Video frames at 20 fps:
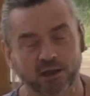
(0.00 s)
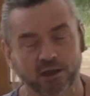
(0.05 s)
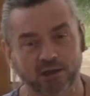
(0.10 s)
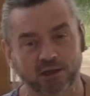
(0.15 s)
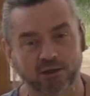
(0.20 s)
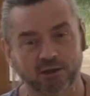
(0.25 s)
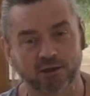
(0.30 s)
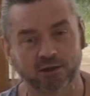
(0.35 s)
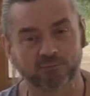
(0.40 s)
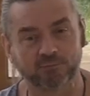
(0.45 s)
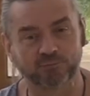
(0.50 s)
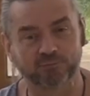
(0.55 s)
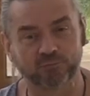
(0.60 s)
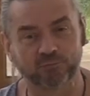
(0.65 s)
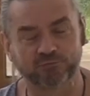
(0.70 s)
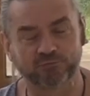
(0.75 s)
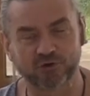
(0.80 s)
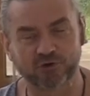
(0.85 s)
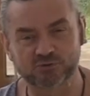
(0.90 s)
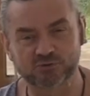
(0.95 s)

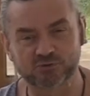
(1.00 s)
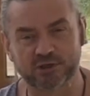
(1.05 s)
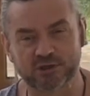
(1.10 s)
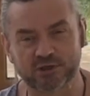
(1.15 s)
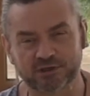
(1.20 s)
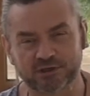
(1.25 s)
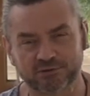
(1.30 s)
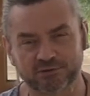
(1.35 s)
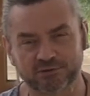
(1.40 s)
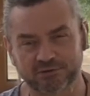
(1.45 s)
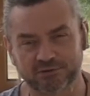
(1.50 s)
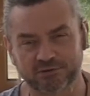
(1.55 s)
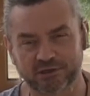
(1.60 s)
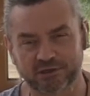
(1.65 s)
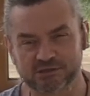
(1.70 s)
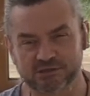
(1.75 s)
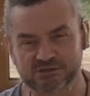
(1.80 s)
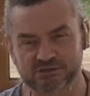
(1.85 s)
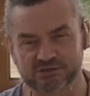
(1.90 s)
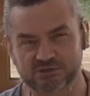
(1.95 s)
The first
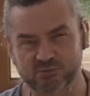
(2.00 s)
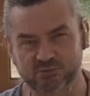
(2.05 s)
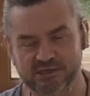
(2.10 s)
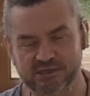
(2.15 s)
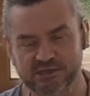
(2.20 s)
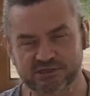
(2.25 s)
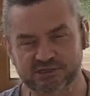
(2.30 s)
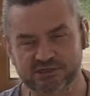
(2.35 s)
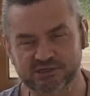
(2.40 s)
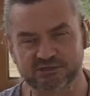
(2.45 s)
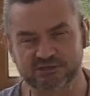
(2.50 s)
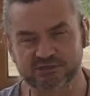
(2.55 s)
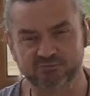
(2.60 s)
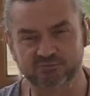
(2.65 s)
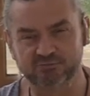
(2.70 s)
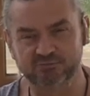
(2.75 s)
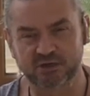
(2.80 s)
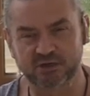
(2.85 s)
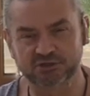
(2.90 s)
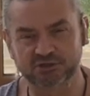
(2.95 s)
one is the
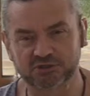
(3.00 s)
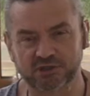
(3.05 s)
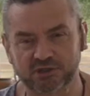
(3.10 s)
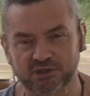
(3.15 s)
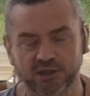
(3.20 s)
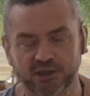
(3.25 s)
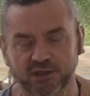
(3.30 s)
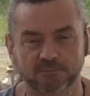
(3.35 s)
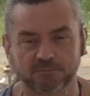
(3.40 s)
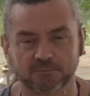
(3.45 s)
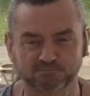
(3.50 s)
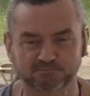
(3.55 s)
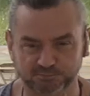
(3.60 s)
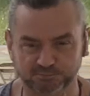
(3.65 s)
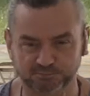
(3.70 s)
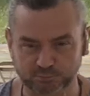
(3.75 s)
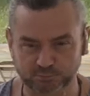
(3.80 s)
26th of March, I think.